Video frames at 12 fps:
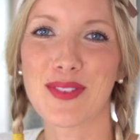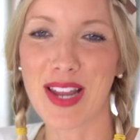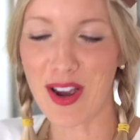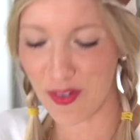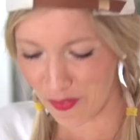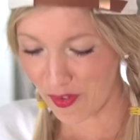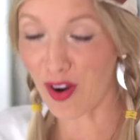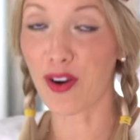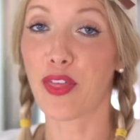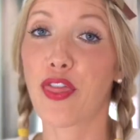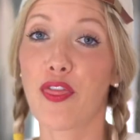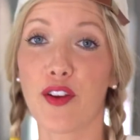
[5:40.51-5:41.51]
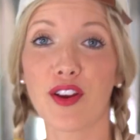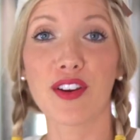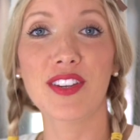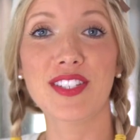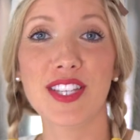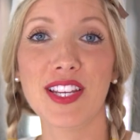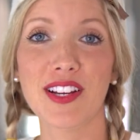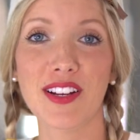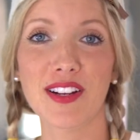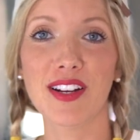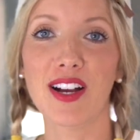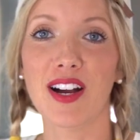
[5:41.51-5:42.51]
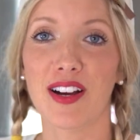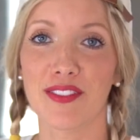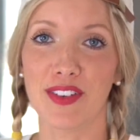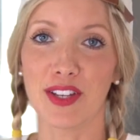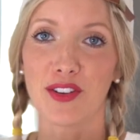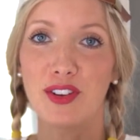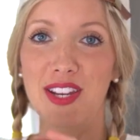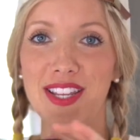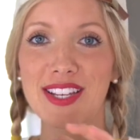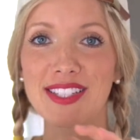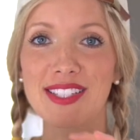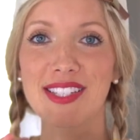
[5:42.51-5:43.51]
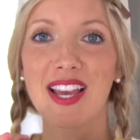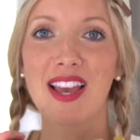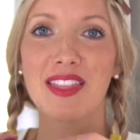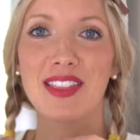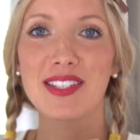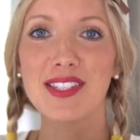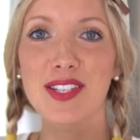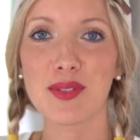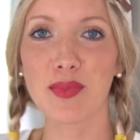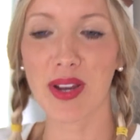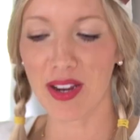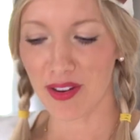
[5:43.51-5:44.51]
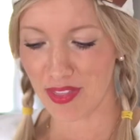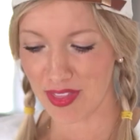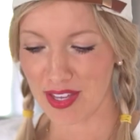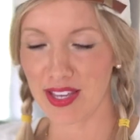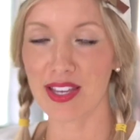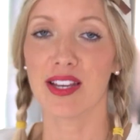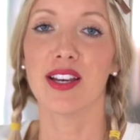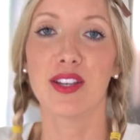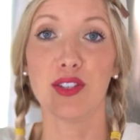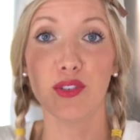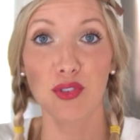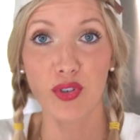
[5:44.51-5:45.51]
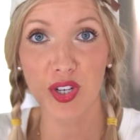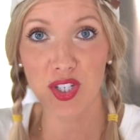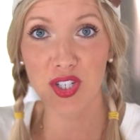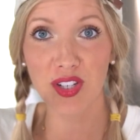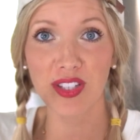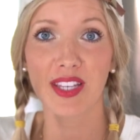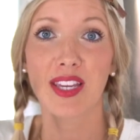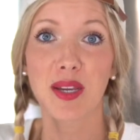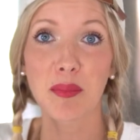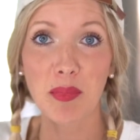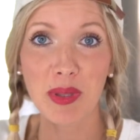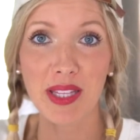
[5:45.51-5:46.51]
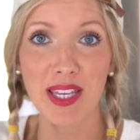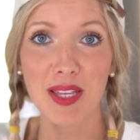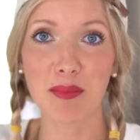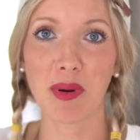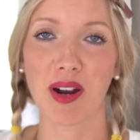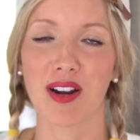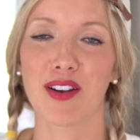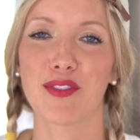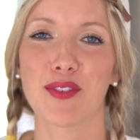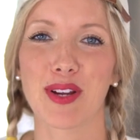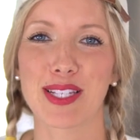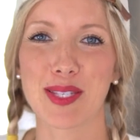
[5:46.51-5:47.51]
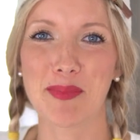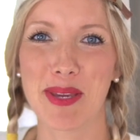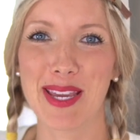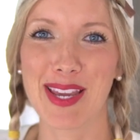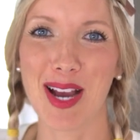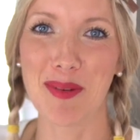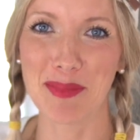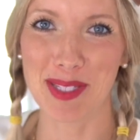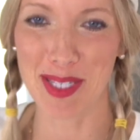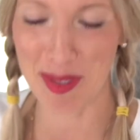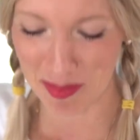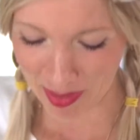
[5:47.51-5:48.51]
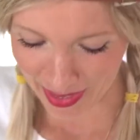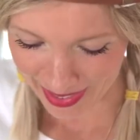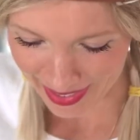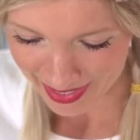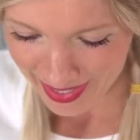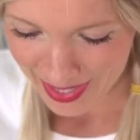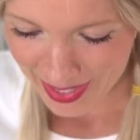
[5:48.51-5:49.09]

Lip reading: So now for our third tier of ingredients. This is where the nutritionally complete part of the recipe comes into play.